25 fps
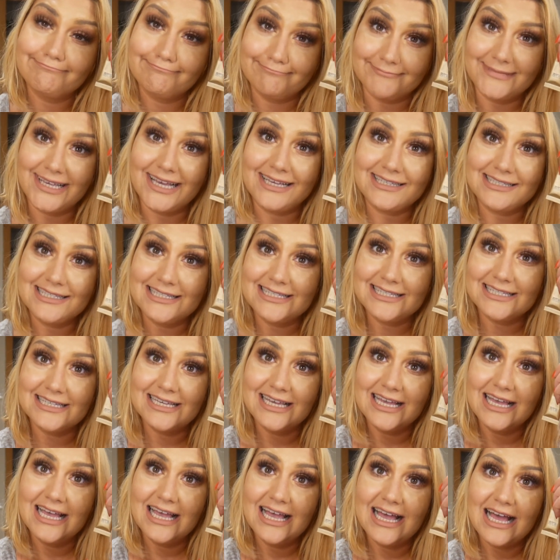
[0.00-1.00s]
That's
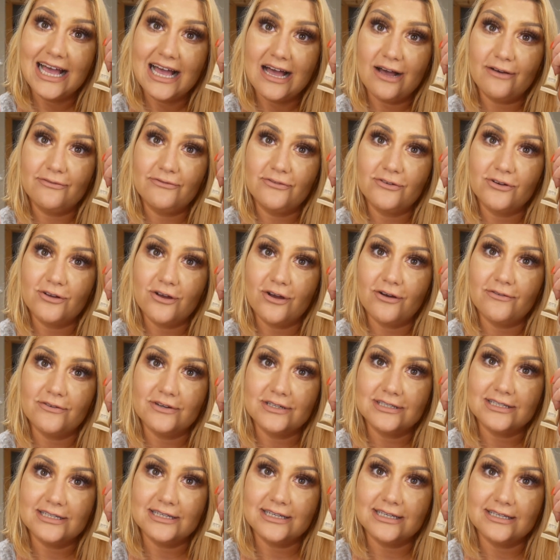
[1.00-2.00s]
how full
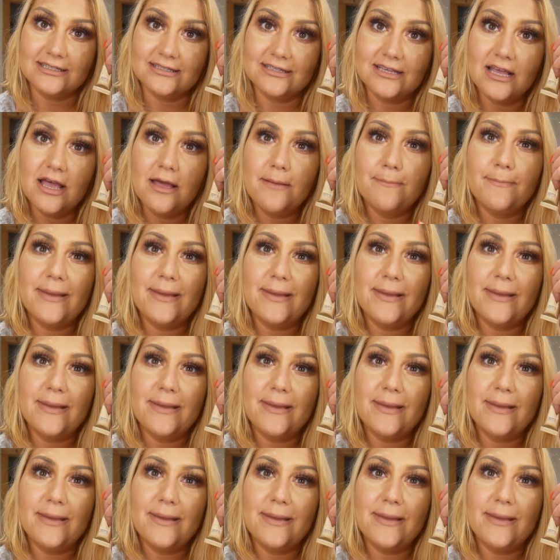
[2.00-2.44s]
coverage it is.